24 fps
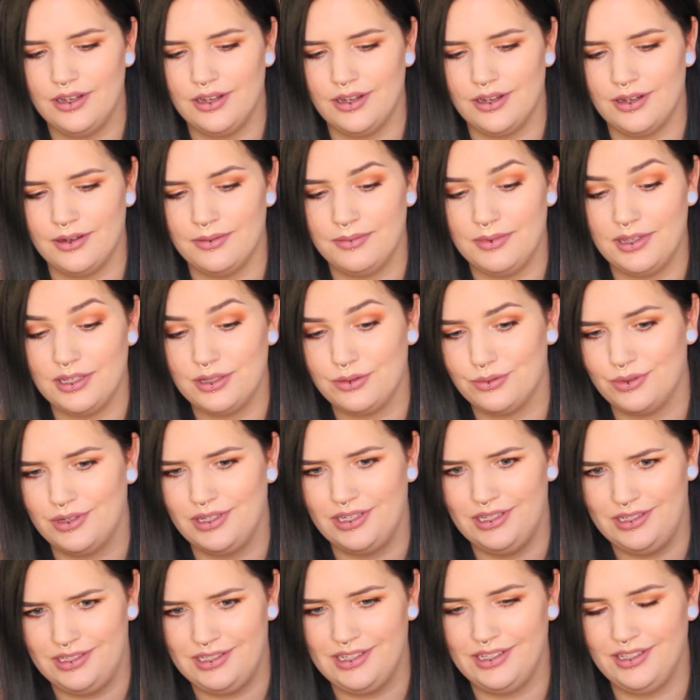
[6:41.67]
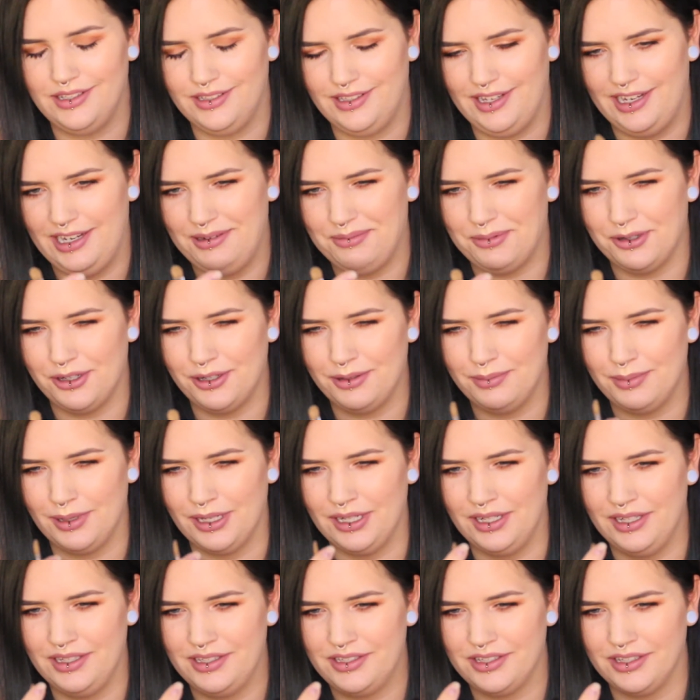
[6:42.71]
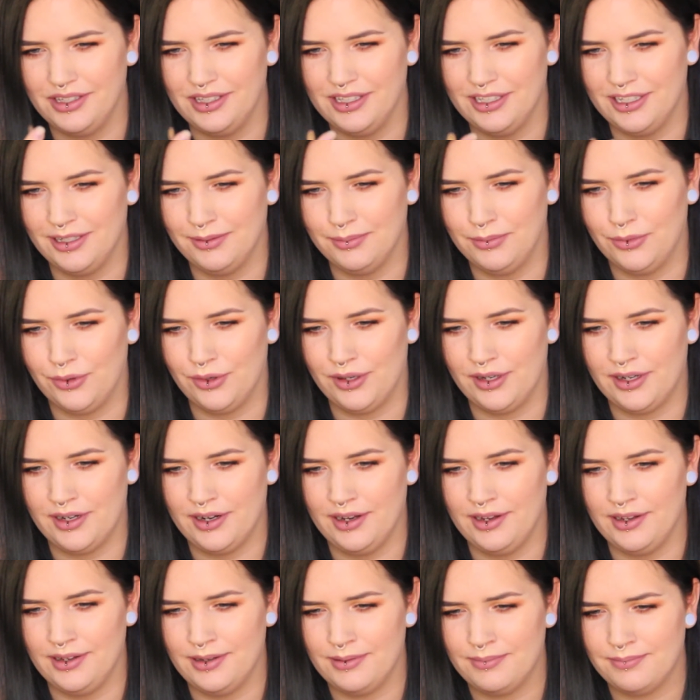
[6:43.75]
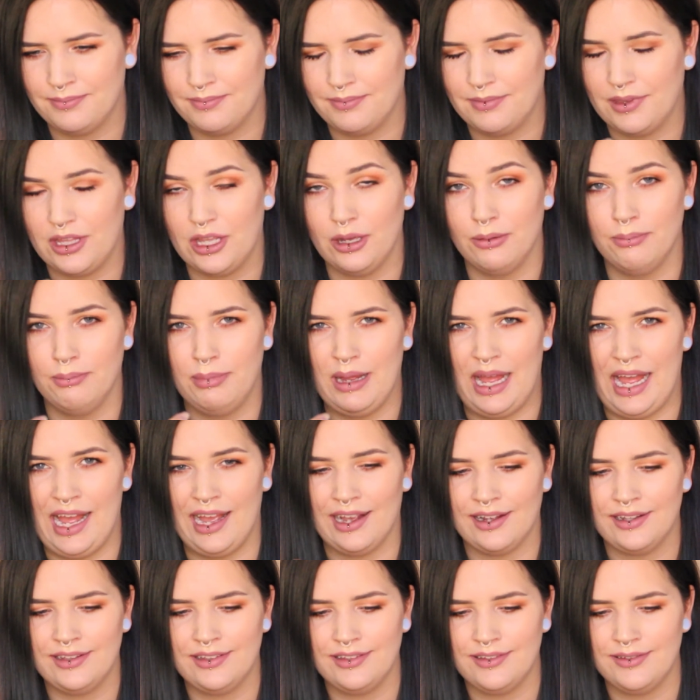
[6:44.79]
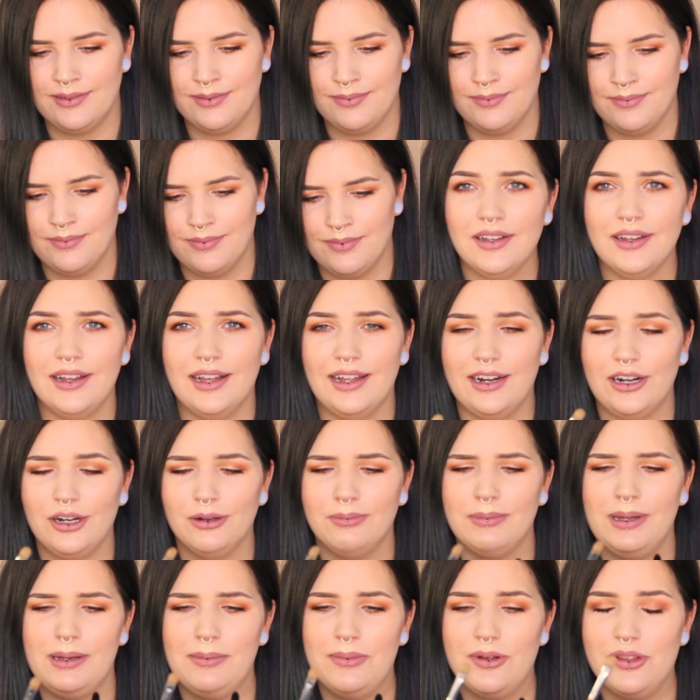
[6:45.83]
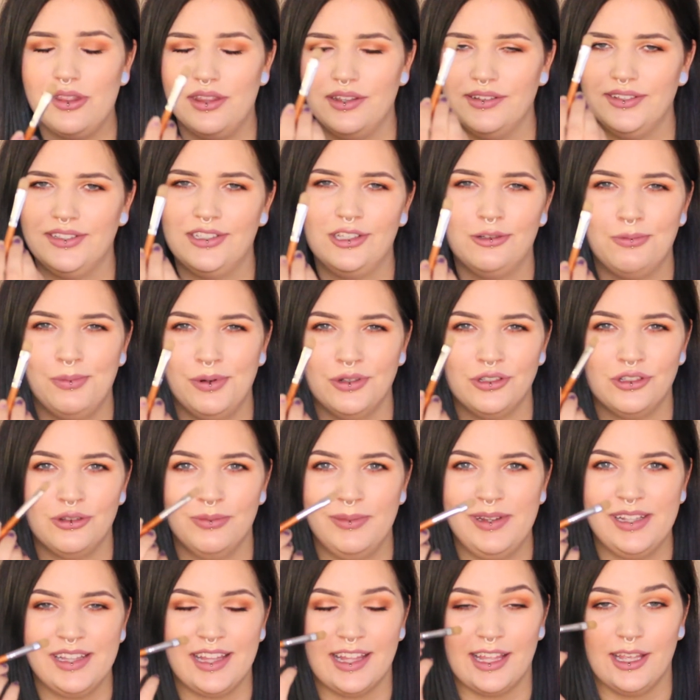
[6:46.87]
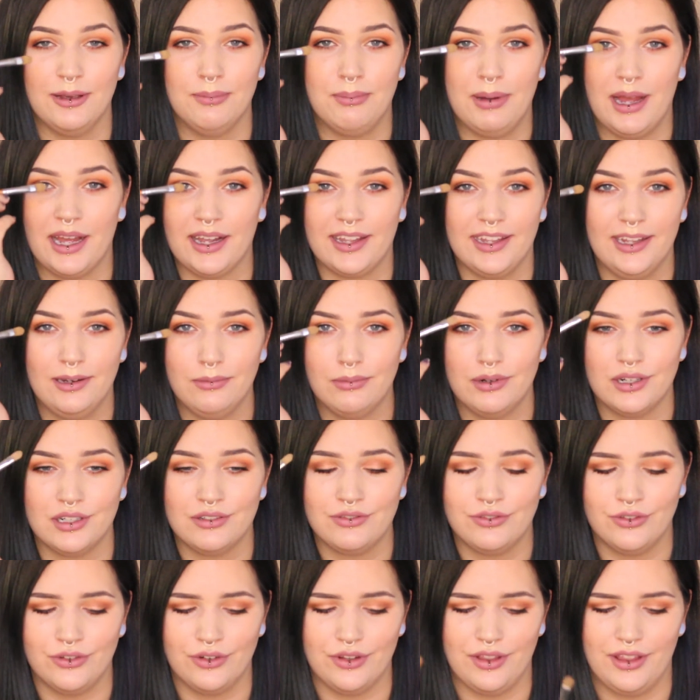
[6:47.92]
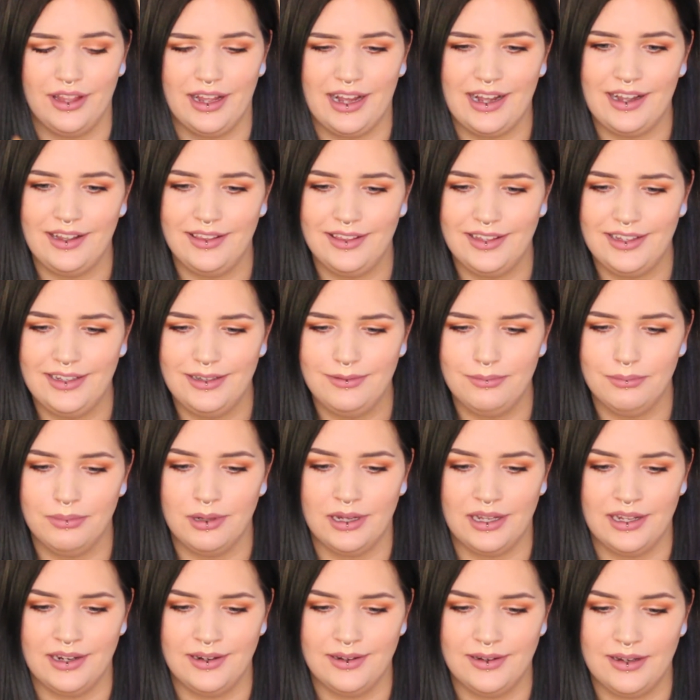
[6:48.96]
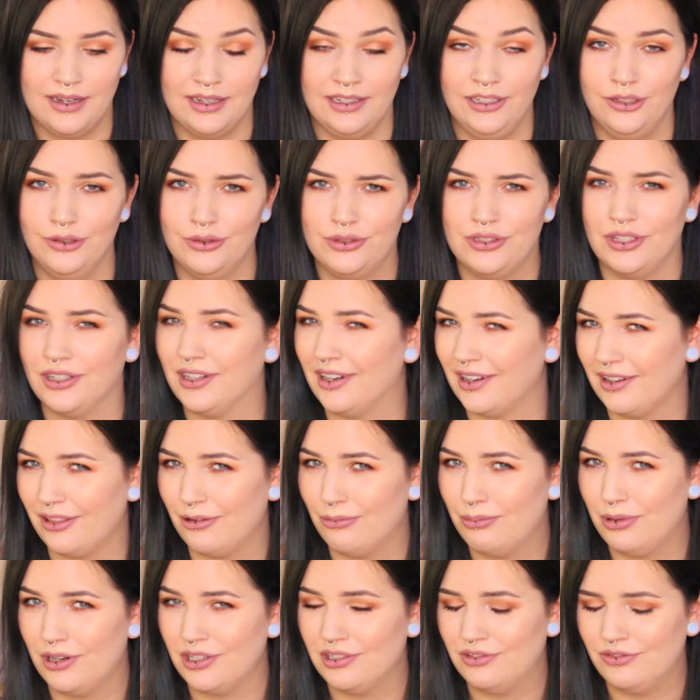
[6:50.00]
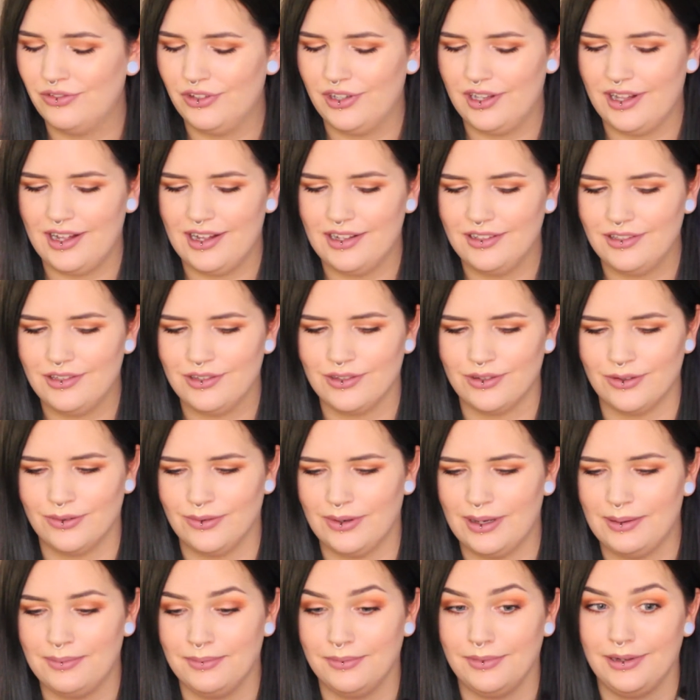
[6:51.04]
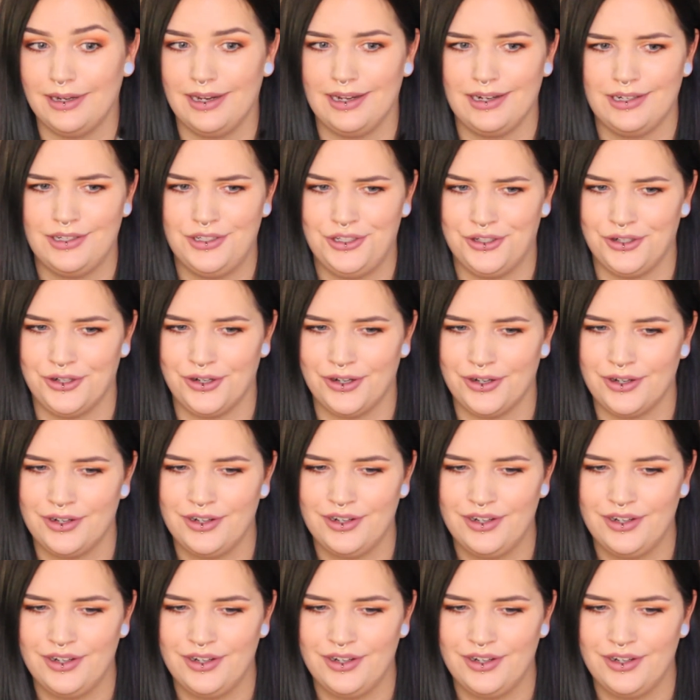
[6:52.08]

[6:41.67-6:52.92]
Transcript: Um, this one is still tapered, but it's a little more uh, compact. I don't know, maybe this is supposed to be like a packing brush for the eyelid, but I used another brush for that, so I'm not sure.